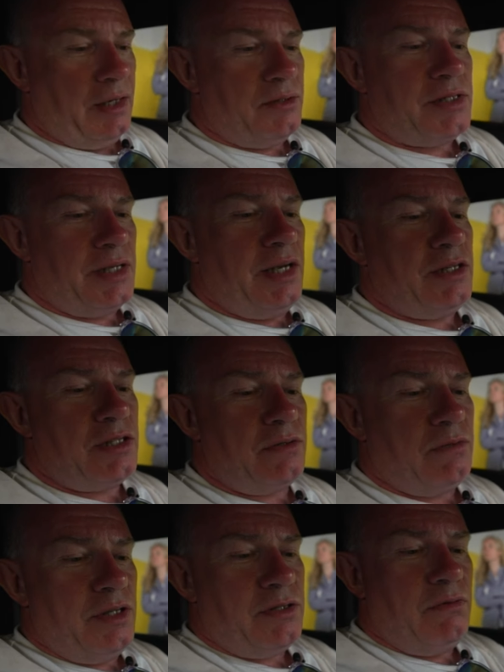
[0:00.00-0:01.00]
You didn't feel
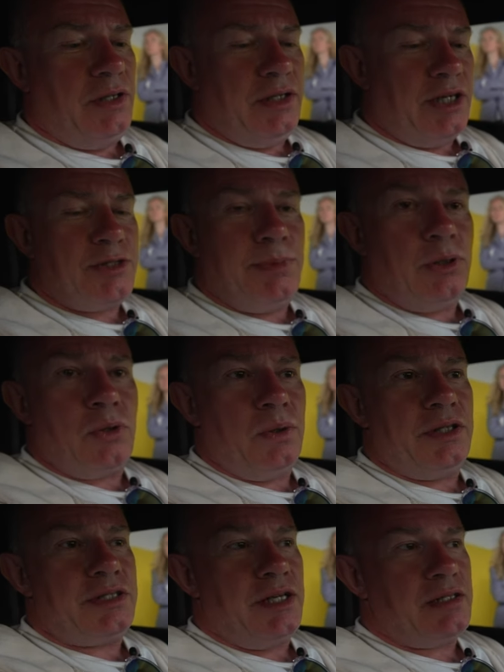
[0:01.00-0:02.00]
claustrophobic
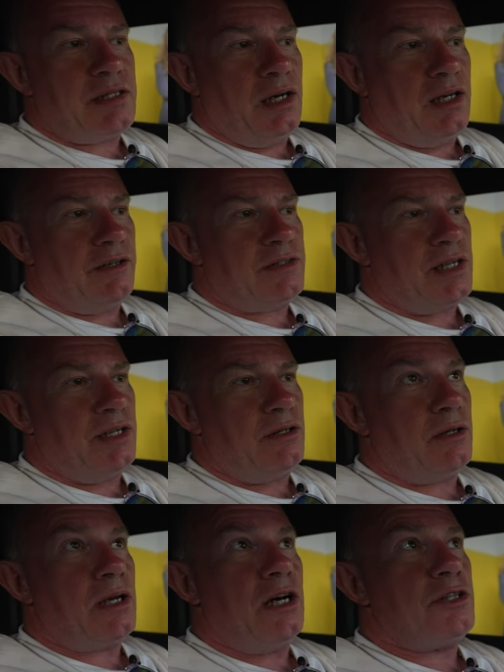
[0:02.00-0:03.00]
whatsoever, which was
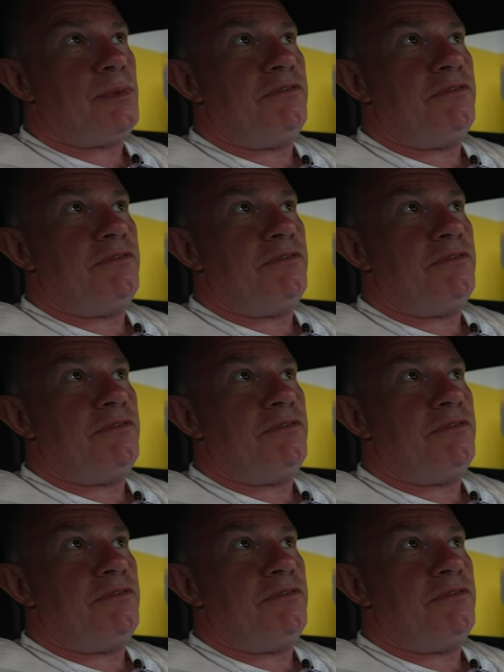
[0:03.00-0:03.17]
very